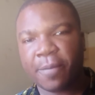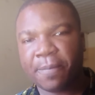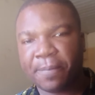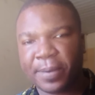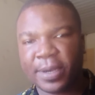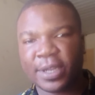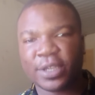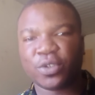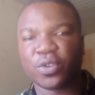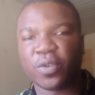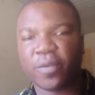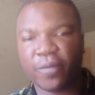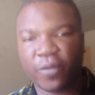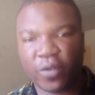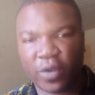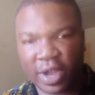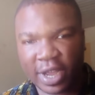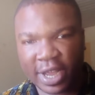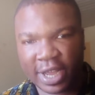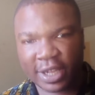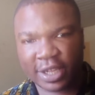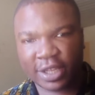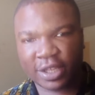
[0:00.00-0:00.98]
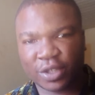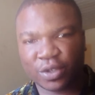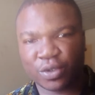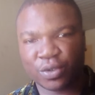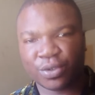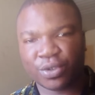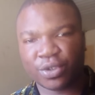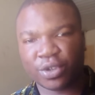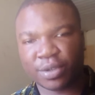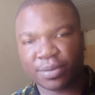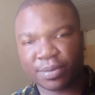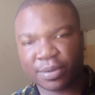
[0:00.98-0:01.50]
Please don't forget to
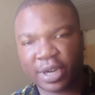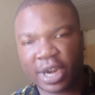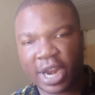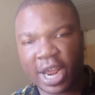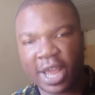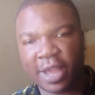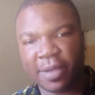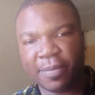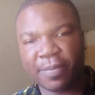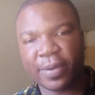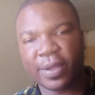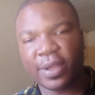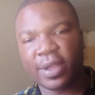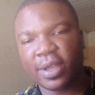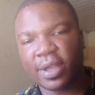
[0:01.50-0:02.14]
subscribe